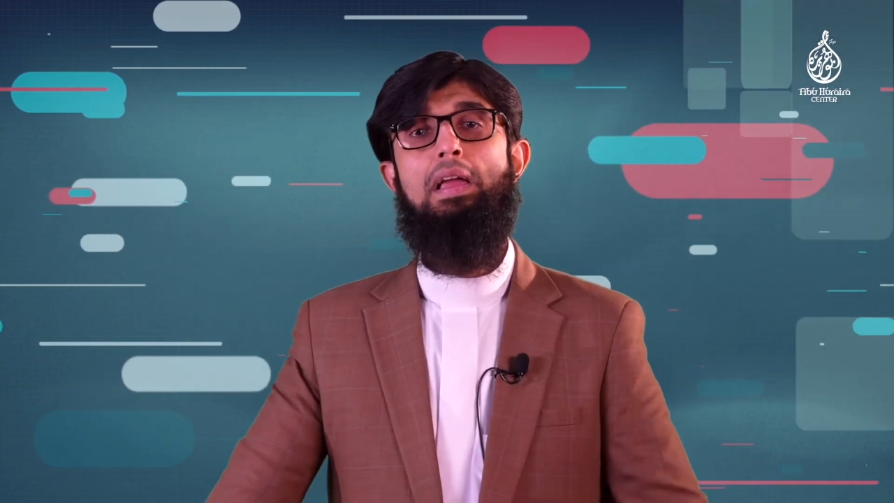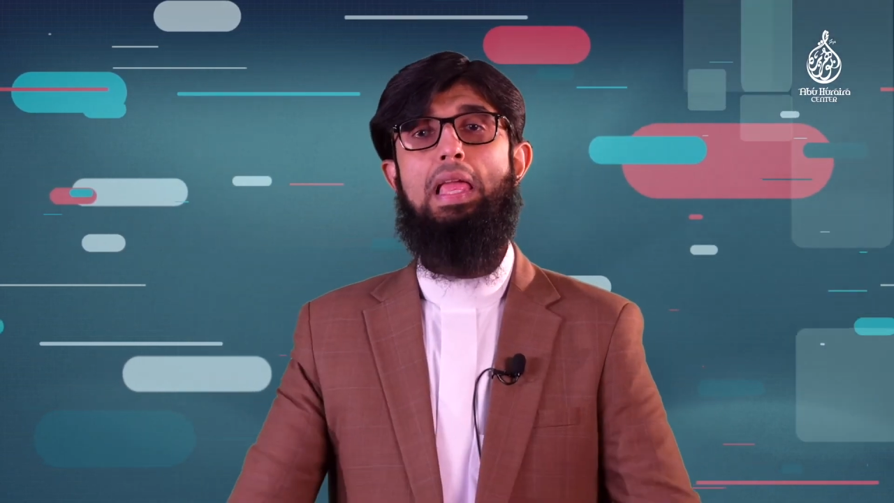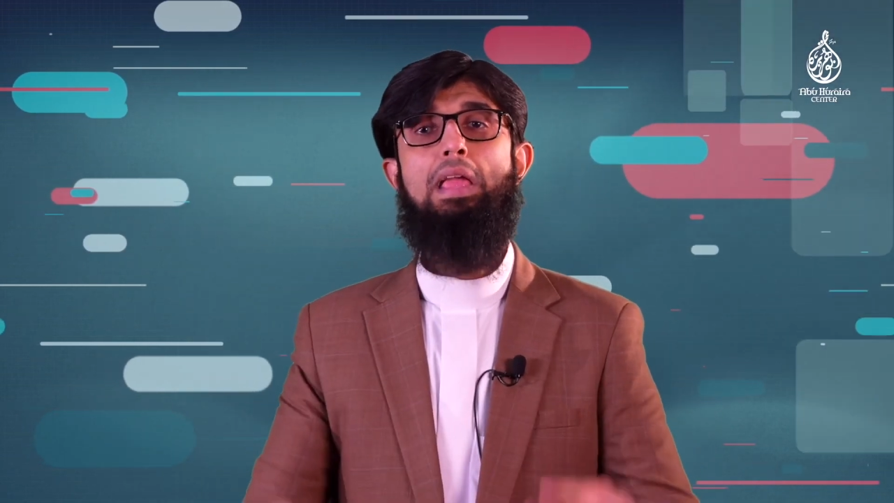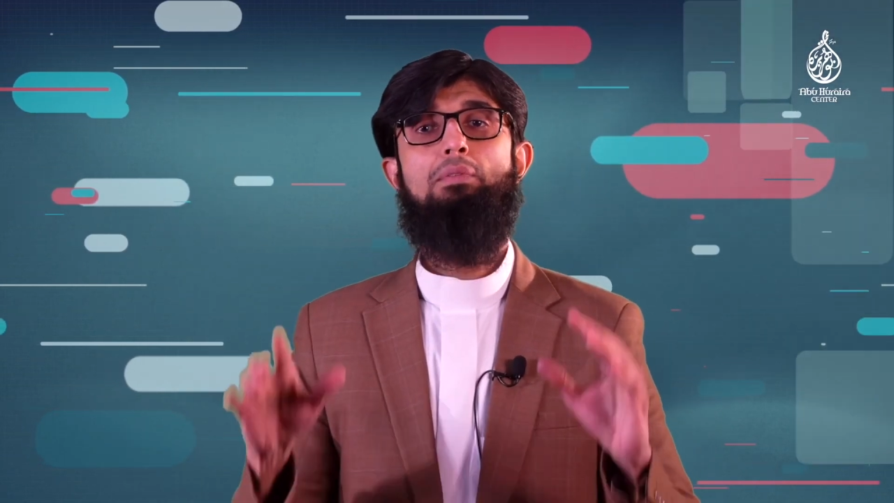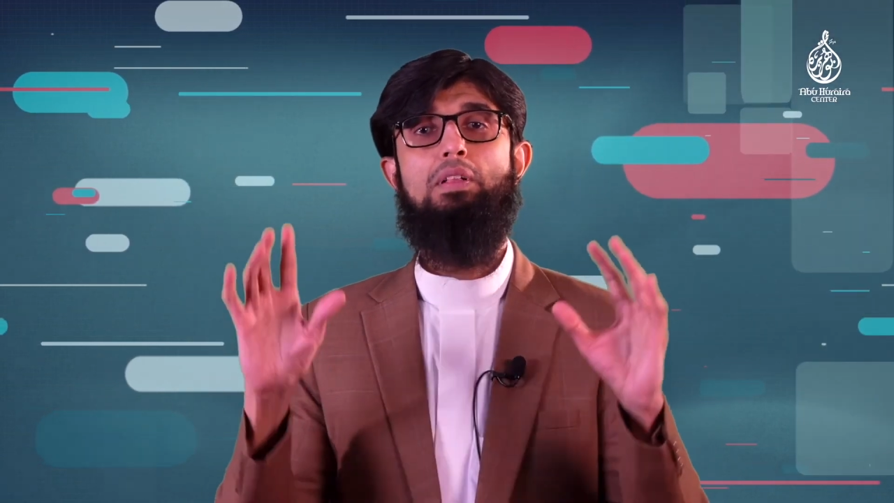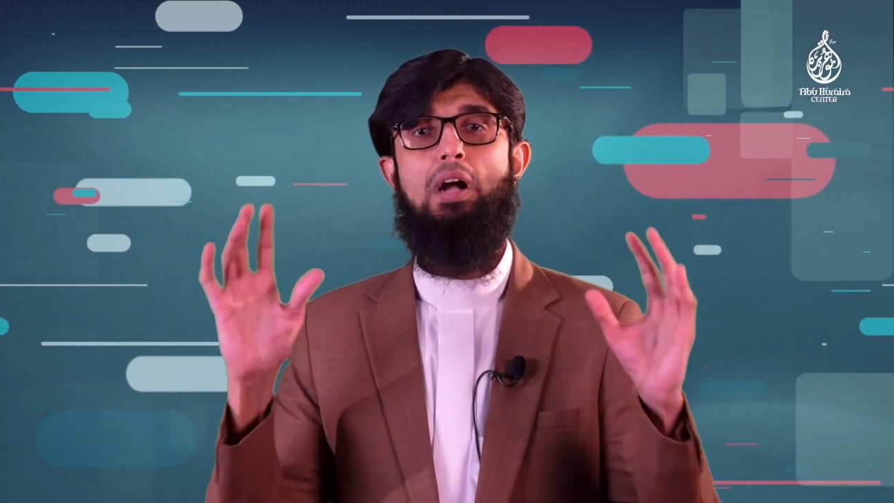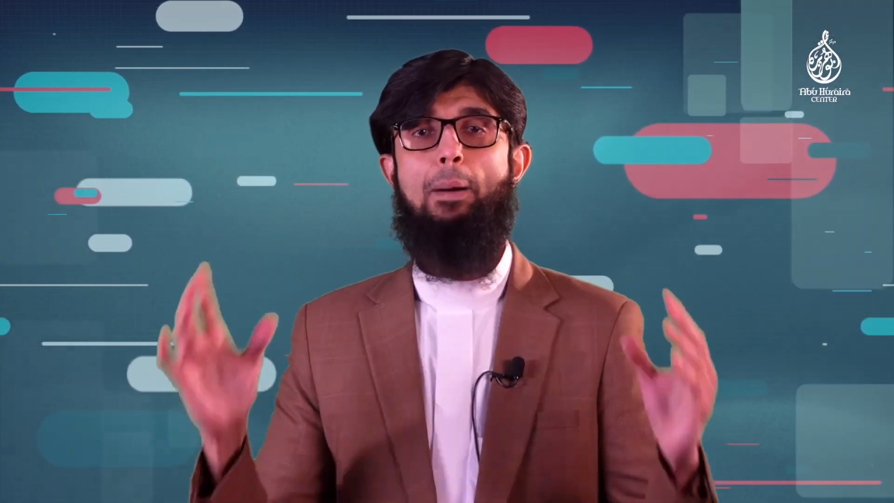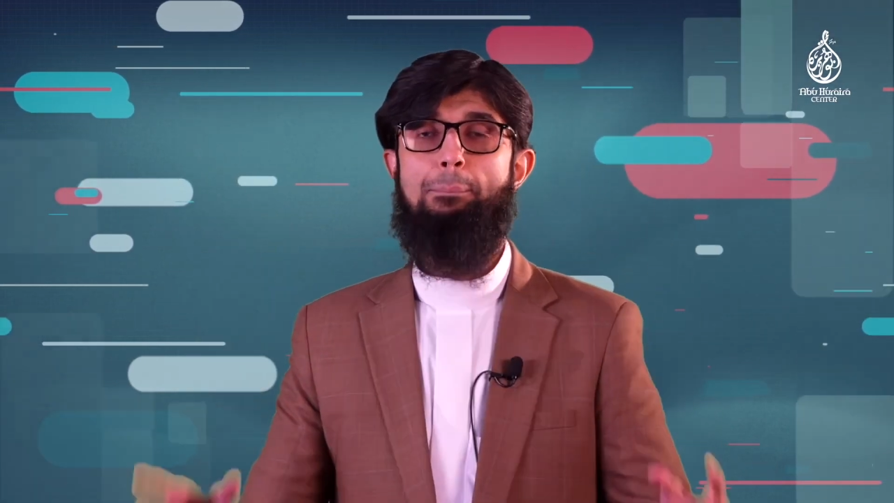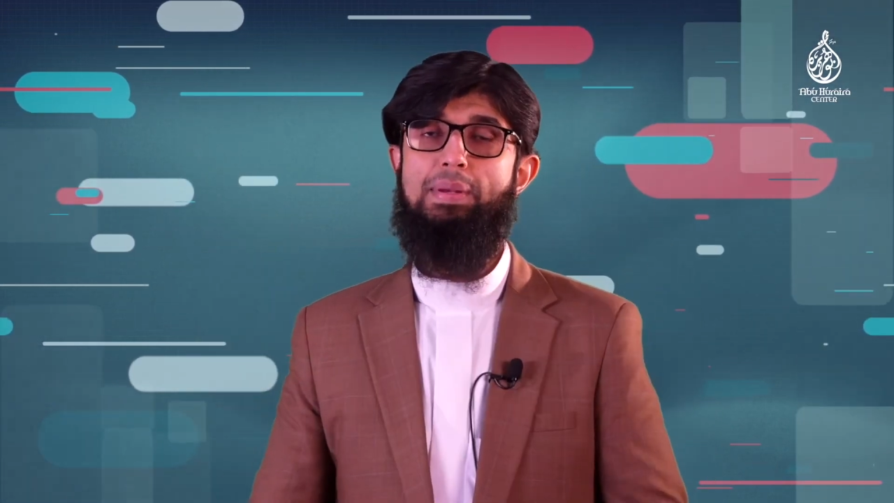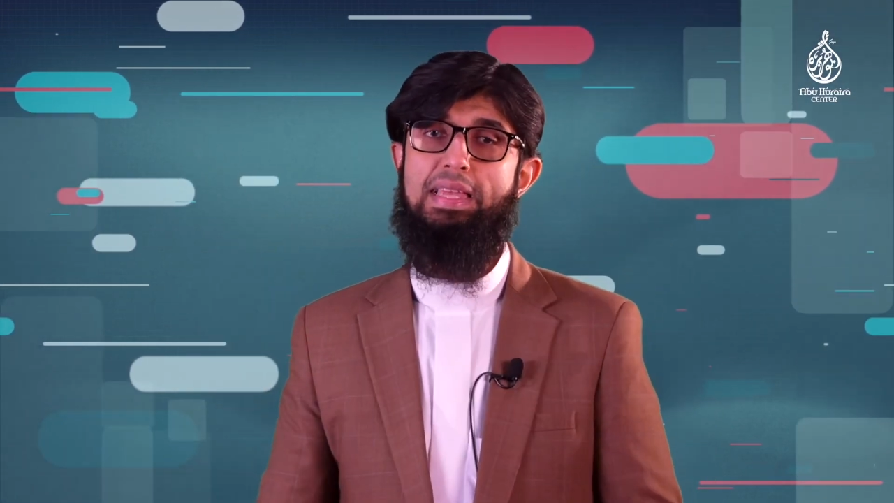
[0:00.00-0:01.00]
He will
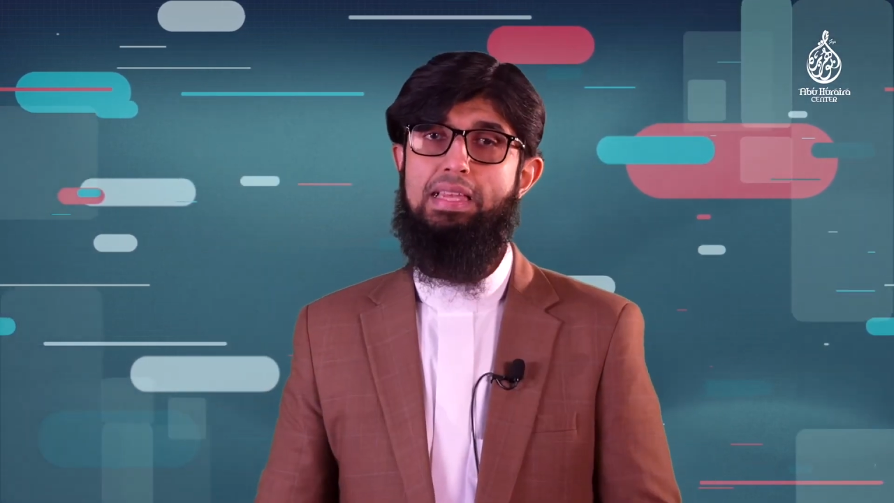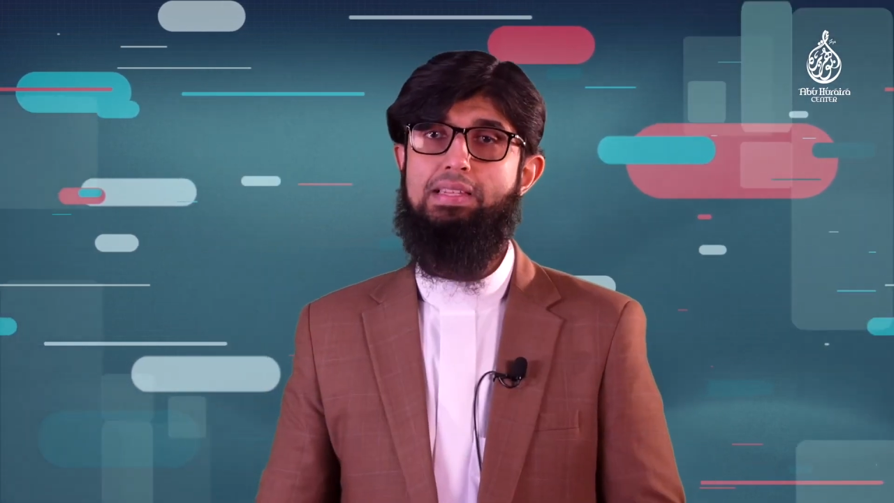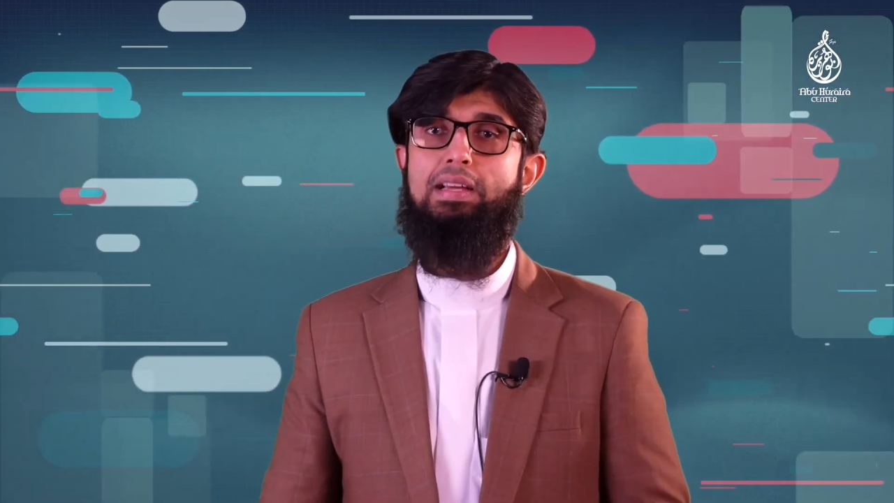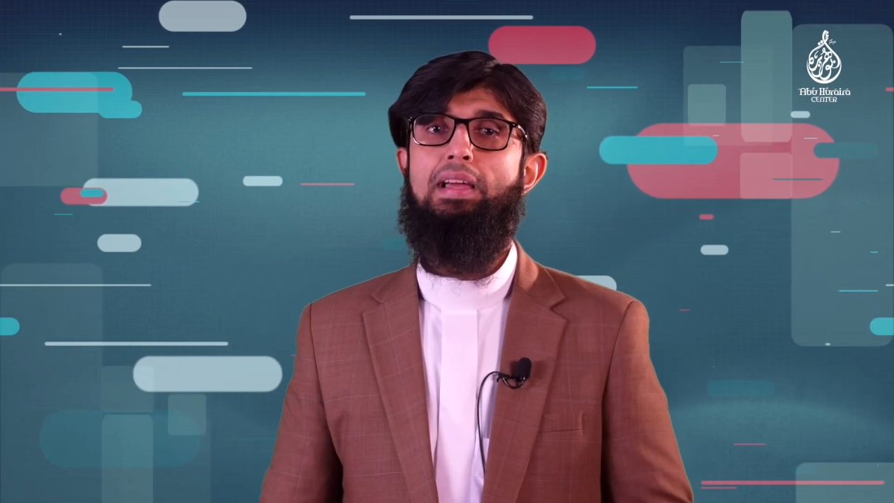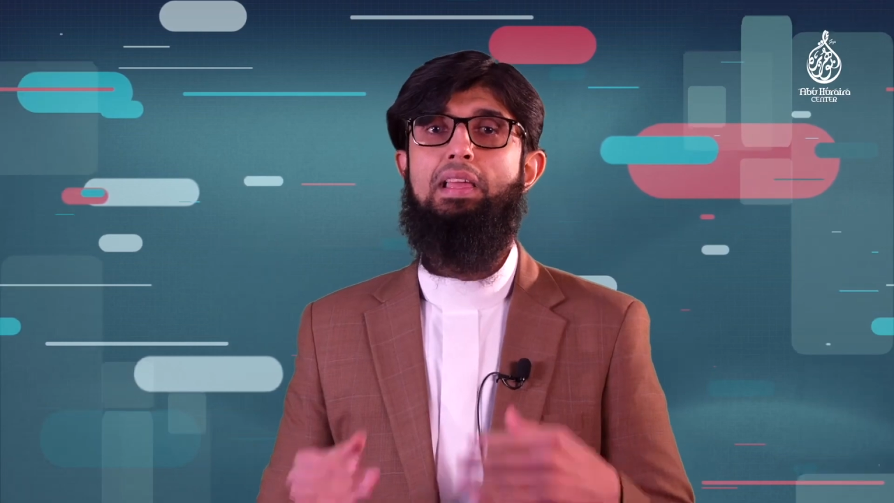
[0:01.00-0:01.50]
complete